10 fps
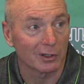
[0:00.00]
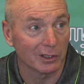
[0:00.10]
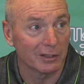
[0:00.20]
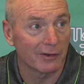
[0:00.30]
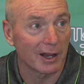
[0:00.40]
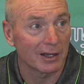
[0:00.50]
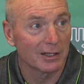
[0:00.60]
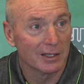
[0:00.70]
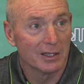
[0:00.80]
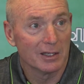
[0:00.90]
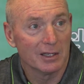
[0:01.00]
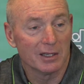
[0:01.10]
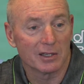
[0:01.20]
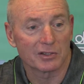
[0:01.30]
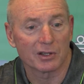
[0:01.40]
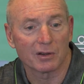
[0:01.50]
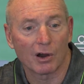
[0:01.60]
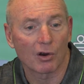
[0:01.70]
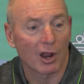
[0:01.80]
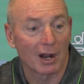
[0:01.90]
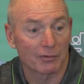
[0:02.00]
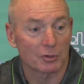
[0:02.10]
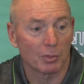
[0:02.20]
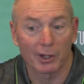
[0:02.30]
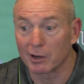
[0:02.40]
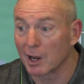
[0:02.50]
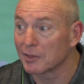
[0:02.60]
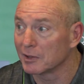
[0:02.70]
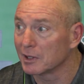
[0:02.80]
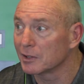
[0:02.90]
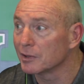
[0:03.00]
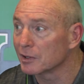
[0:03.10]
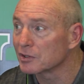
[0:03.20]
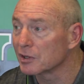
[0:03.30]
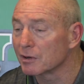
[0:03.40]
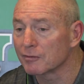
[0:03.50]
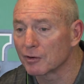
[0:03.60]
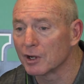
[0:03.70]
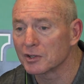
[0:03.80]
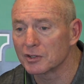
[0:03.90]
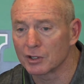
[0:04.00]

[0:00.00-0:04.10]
And Levi is an all-conference player, I think, in there at center for us.